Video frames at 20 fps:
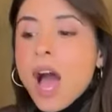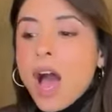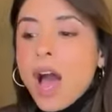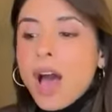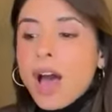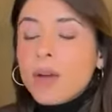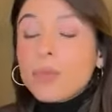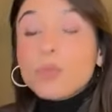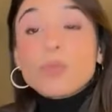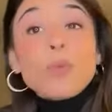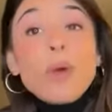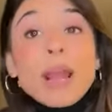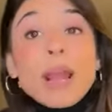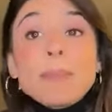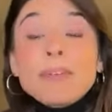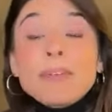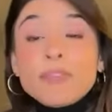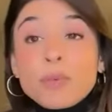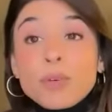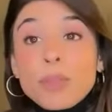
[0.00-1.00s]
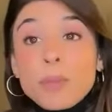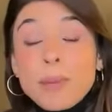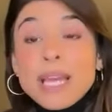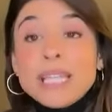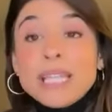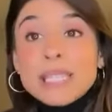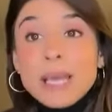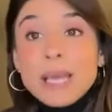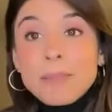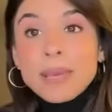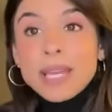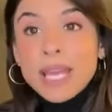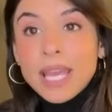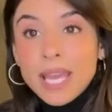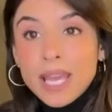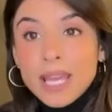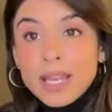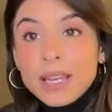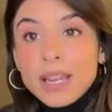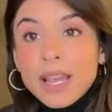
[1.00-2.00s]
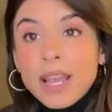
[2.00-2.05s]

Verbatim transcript: uh, right before the pandemic hit